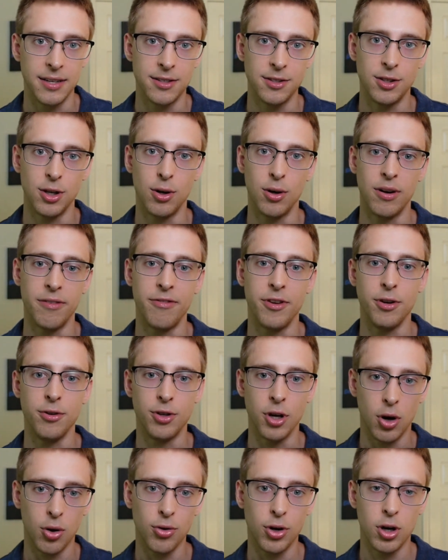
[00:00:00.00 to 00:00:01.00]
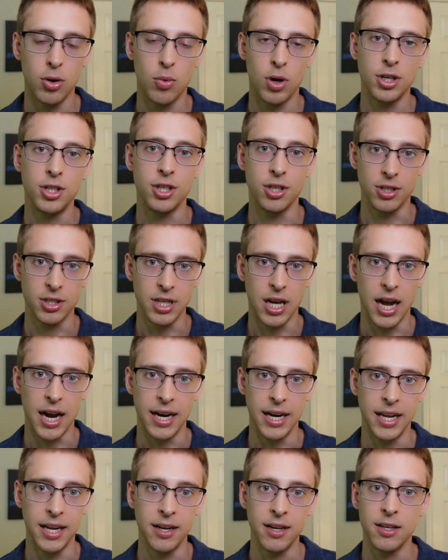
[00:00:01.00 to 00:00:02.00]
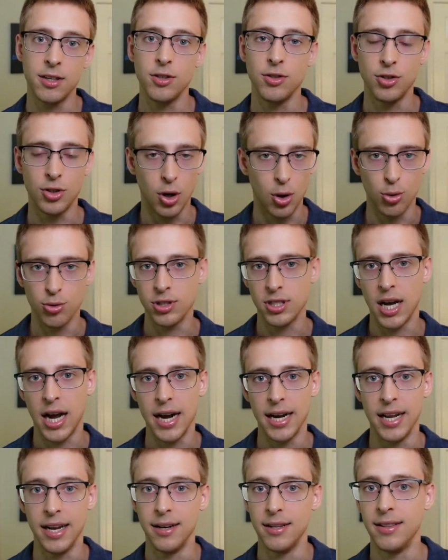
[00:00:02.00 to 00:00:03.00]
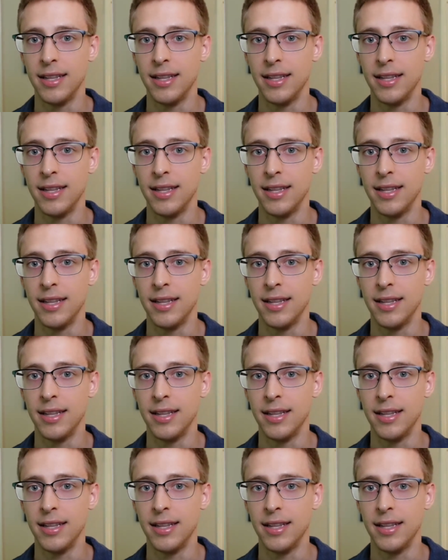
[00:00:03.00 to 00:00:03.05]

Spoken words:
So if you don't know what you're signing, don't sign it.